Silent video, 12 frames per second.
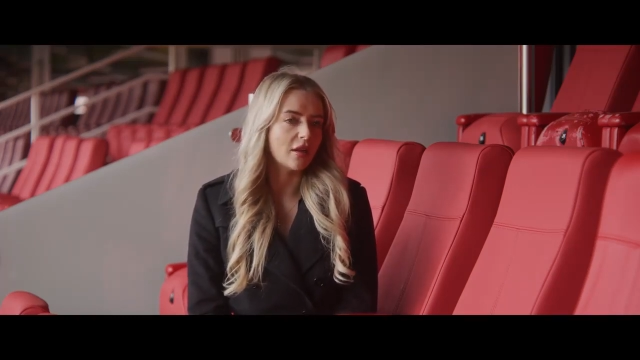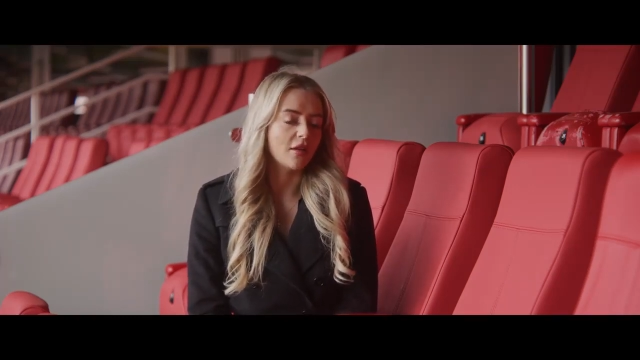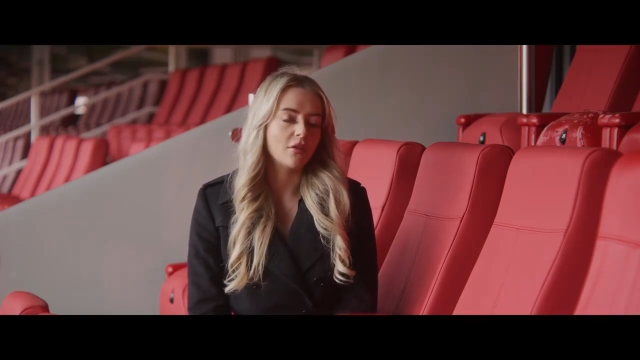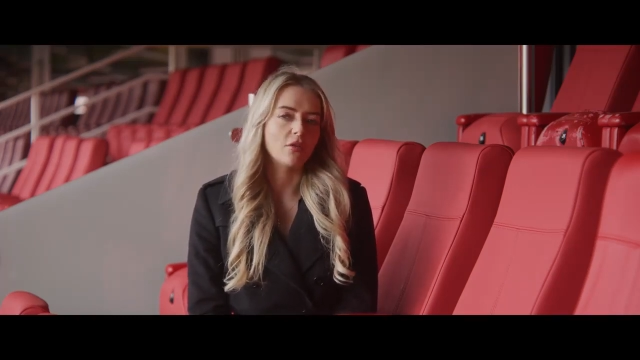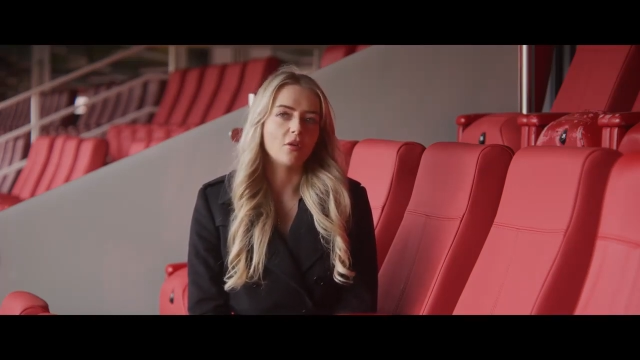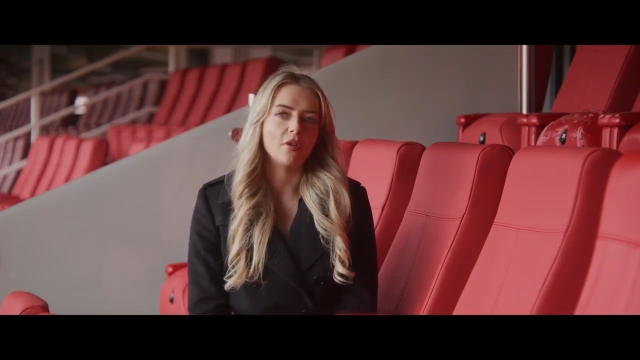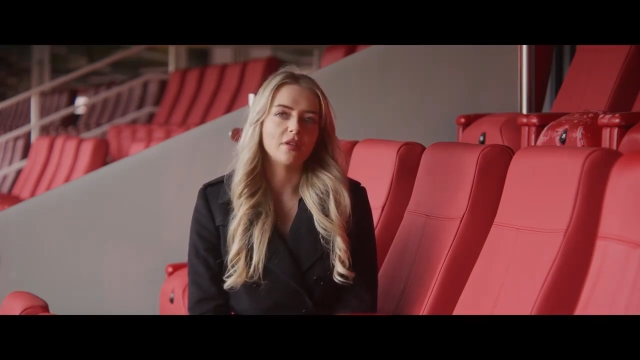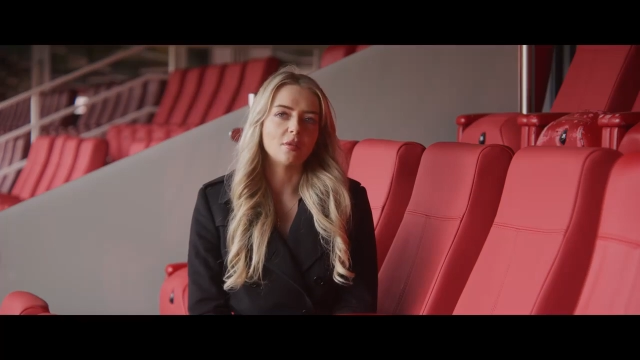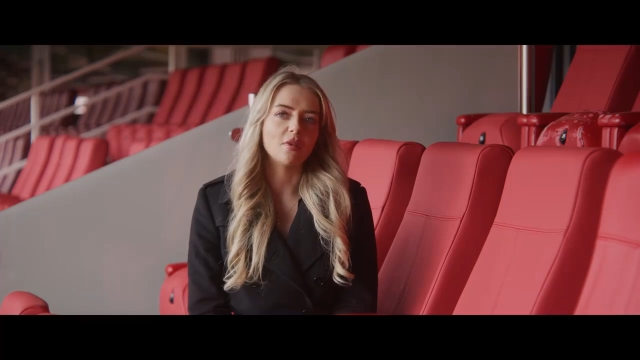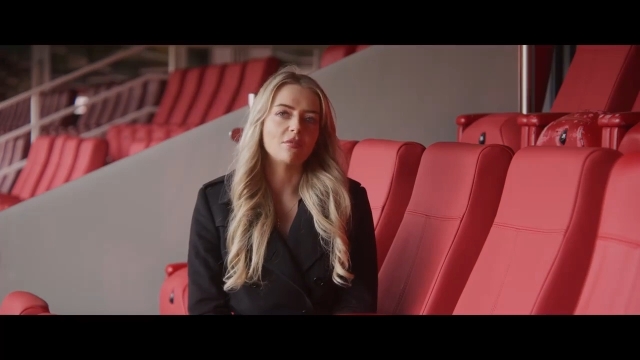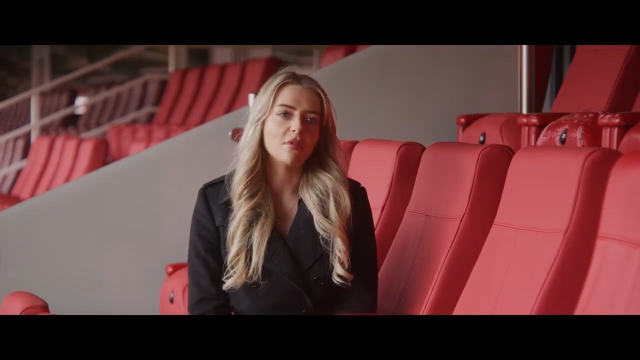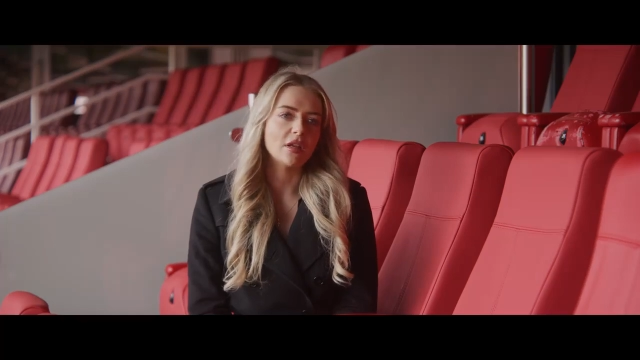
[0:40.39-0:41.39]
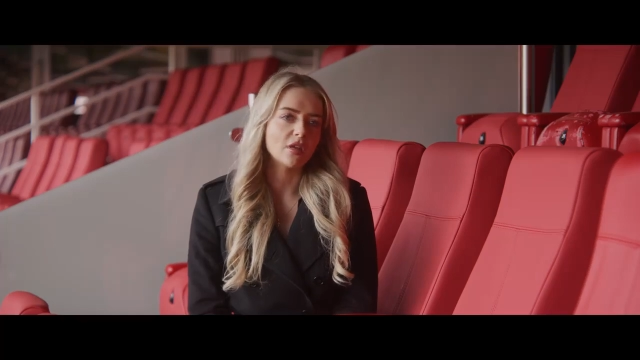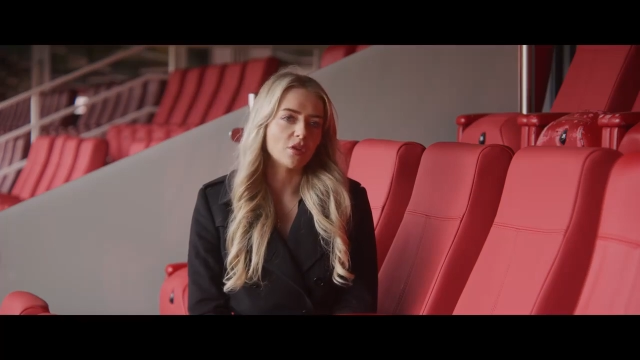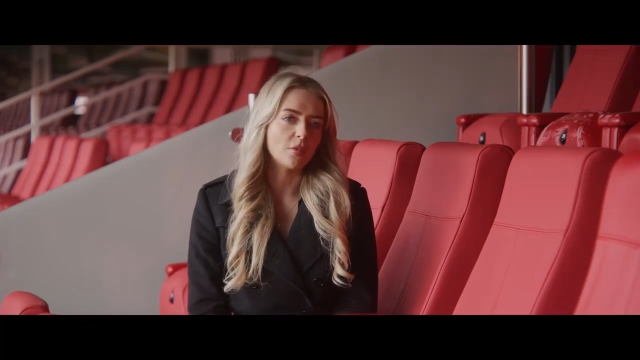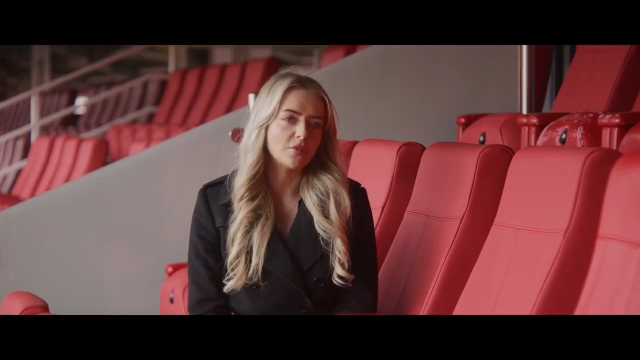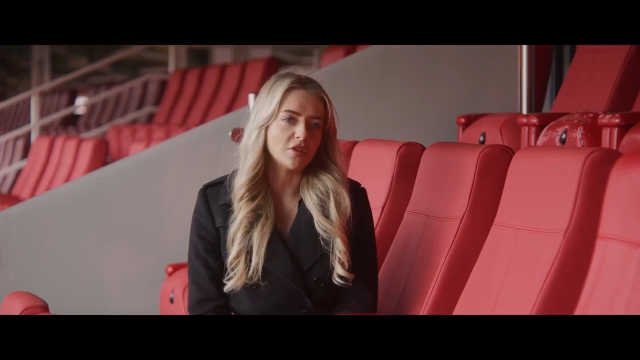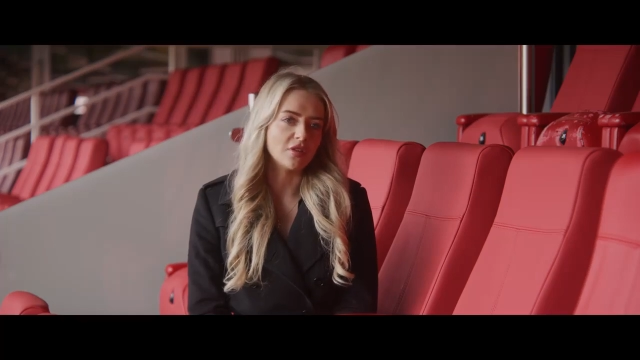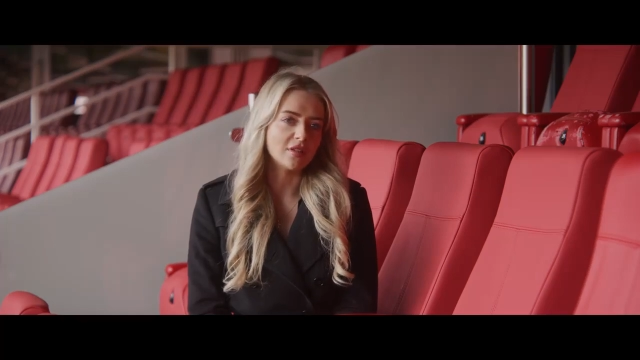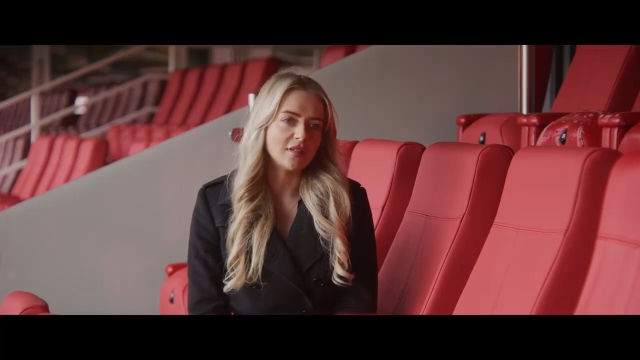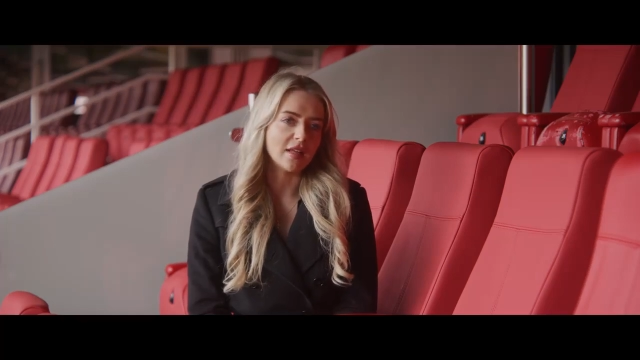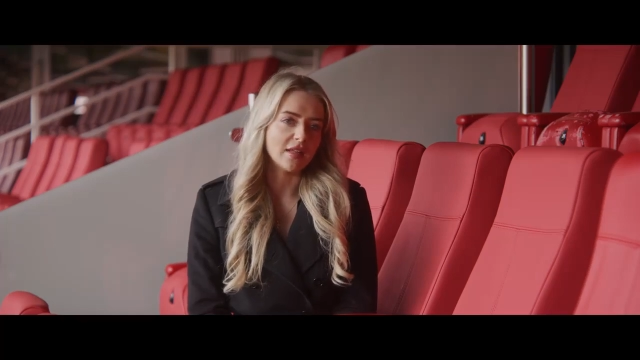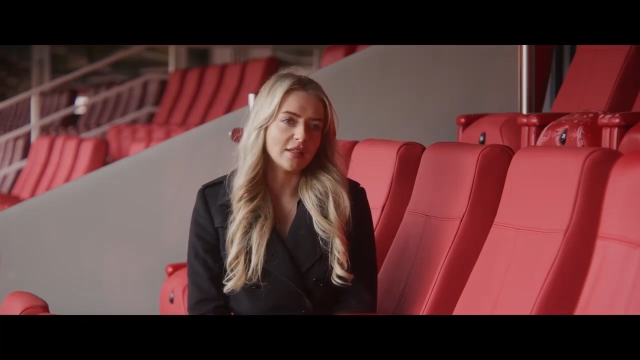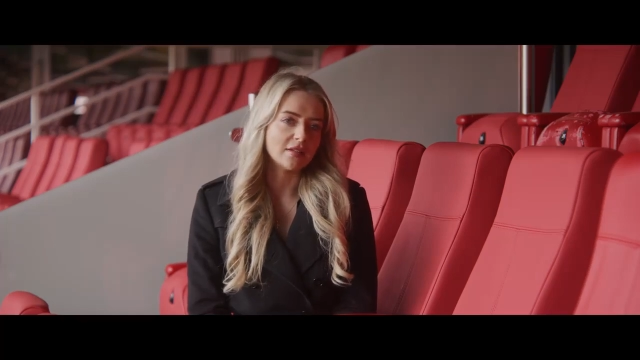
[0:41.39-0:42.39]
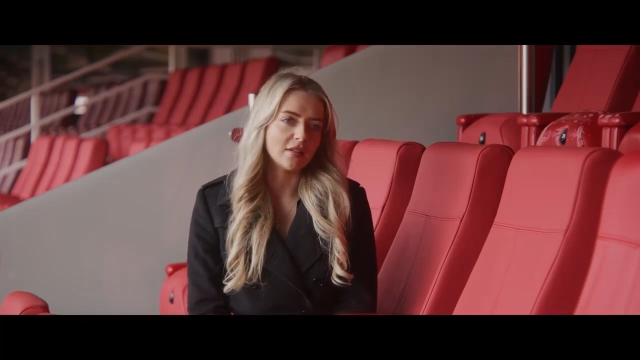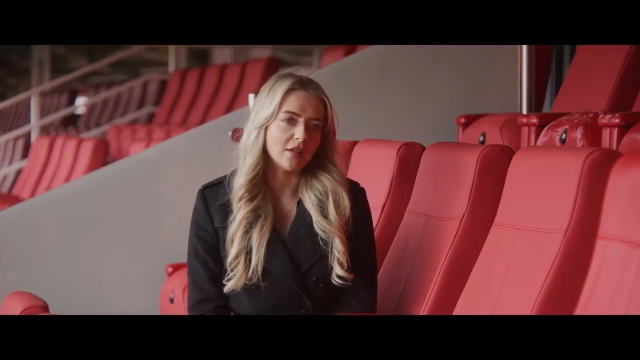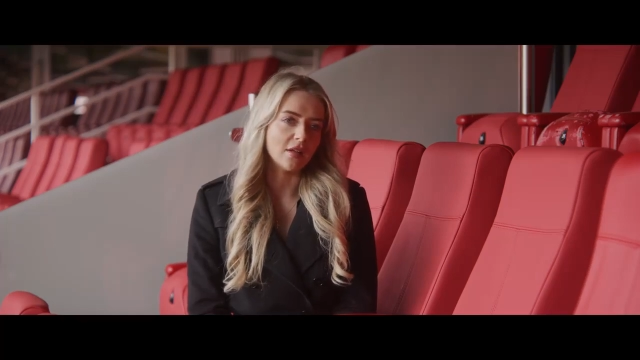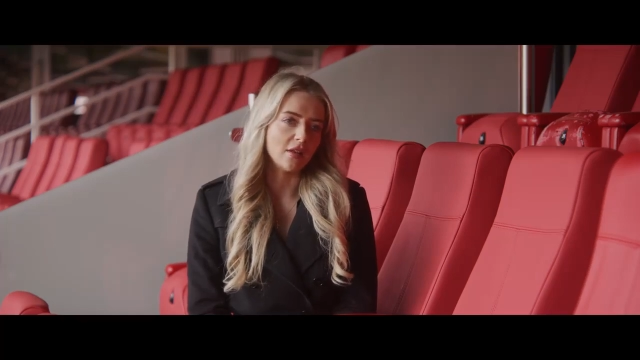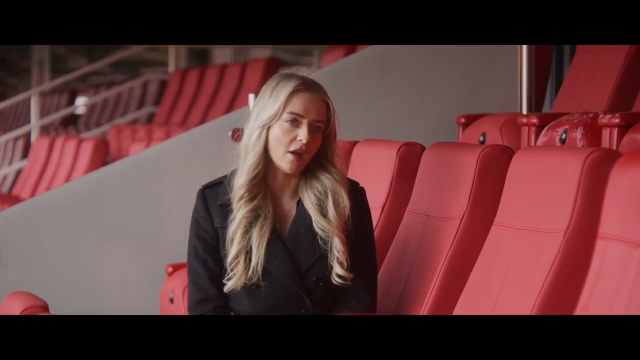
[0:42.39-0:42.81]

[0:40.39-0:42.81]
I thought this would be a really good opportunity to